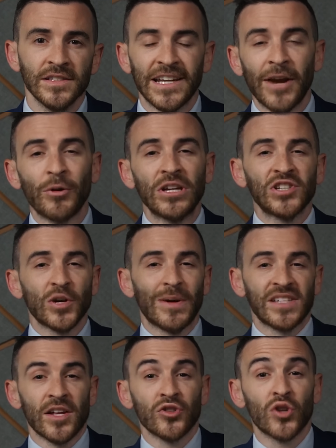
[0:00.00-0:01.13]
Today we're going to talk about
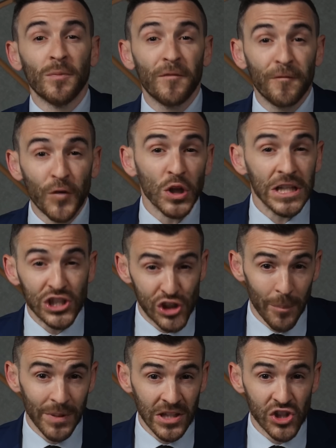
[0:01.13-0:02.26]
Donald Trump fully
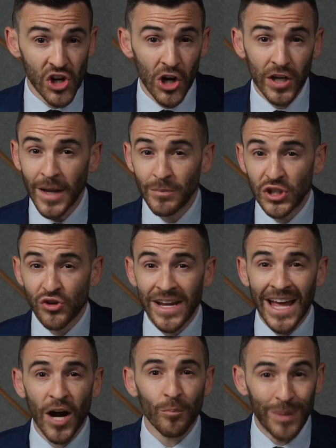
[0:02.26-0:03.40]
jumping the shark and betraying
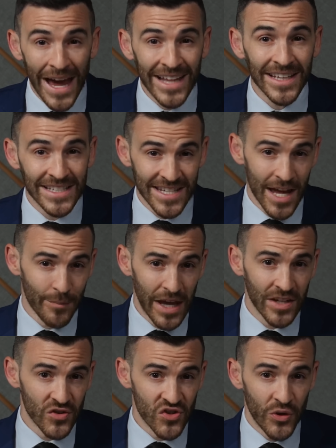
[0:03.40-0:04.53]
how badly his
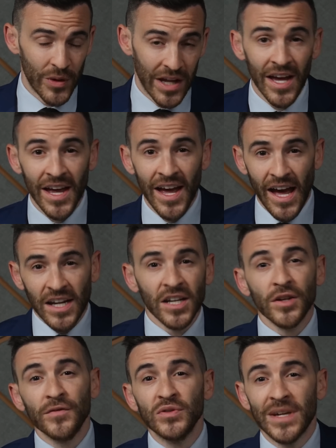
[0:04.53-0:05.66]
campaign is doing. And I
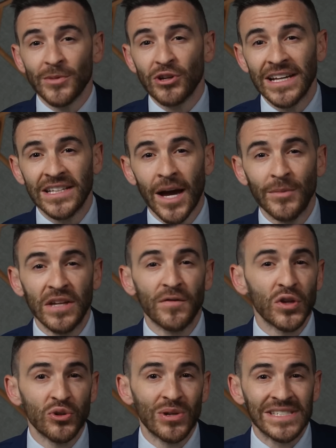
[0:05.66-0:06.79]
interview Democratic nominee for
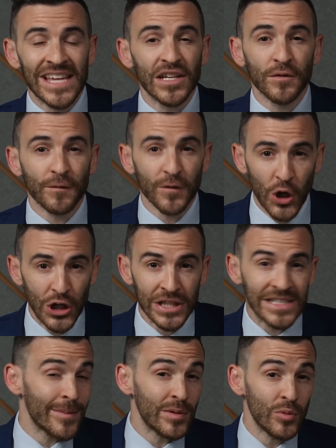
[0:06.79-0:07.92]
the U.S. Senate in Florida,
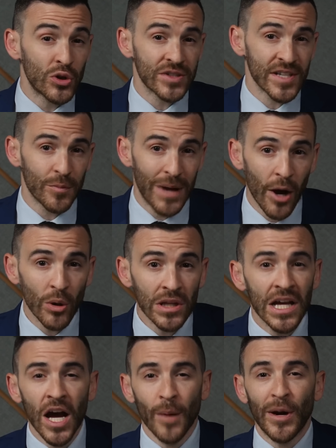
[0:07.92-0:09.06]
Debbie Mucursell Powell,
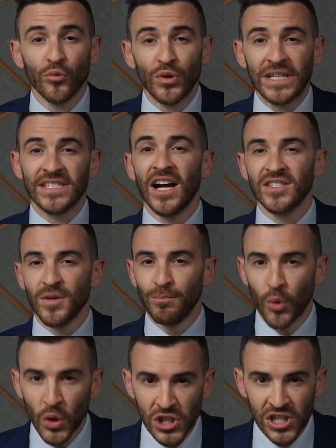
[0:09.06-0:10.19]
about Rick Scott's
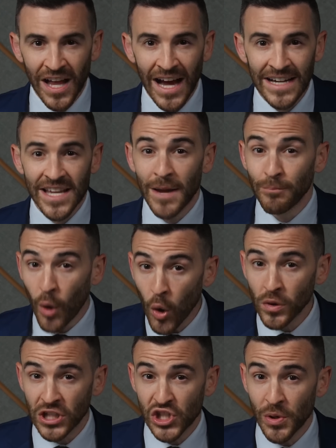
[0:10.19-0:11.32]
abortion lies and
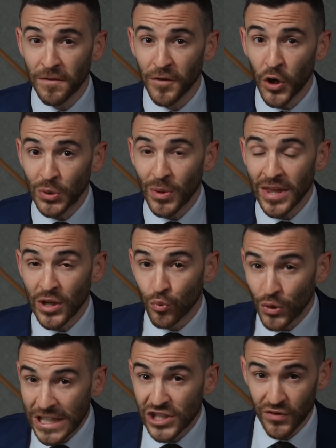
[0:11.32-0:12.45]
polling showing Florida within
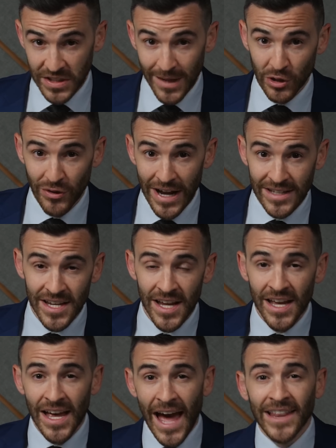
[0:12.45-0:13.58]
reach for Democrats.
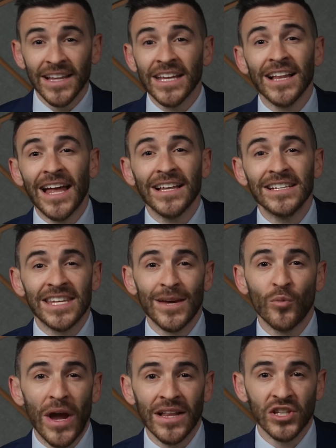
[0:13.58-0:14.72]
And legal analyst
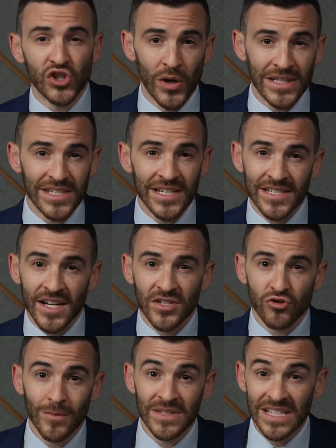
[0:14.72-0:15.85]
Kim Whaley joins to discuss
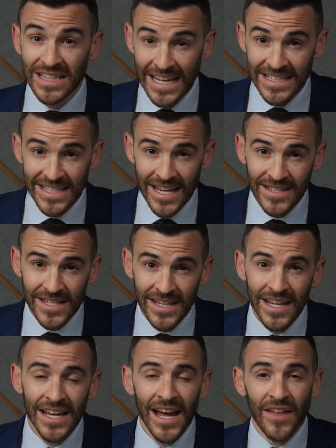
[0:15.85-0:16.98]
Trump's delayed
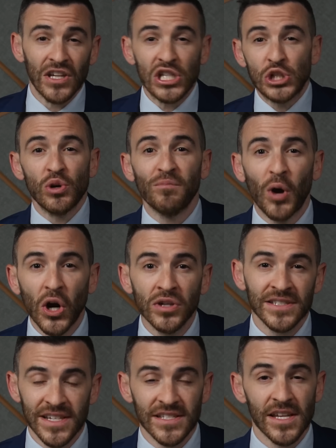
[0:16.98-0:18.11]
sentencing and the issue of
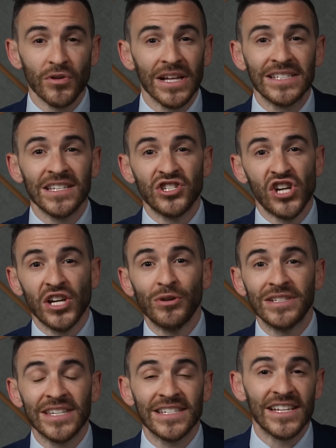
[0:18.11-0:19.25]
pardons as they relate to the January
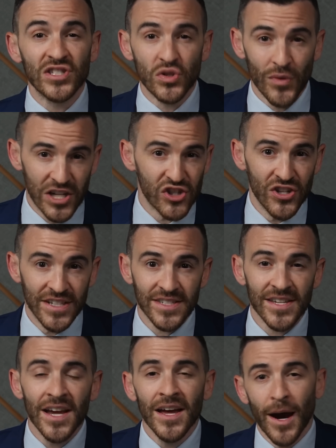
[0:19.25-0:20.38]
6th
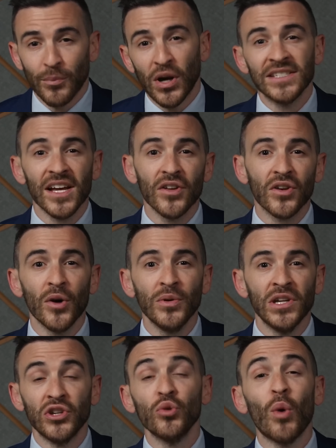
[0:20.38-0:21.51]
insurrectionists. I'm Brian Tyler Cohen,
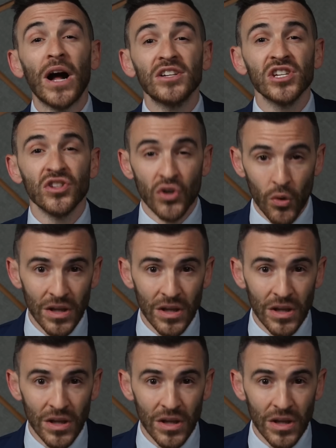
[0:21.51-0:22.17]
and you're watching No